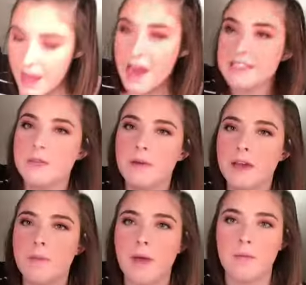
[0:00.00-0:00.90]
I did pick
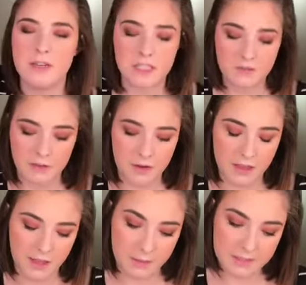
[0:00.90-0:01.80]
up a bunch of different
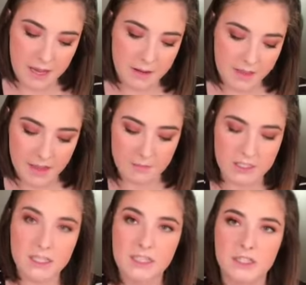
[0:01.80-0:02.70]
lips. I think I'm
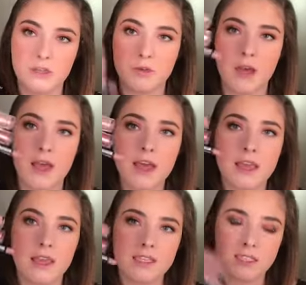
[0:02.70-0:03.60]
just going to do
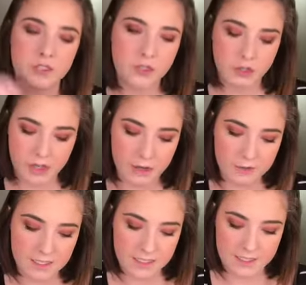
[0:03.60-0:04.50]
this trio
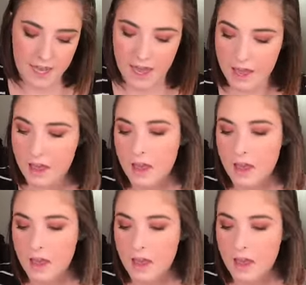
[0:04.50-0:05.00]
today.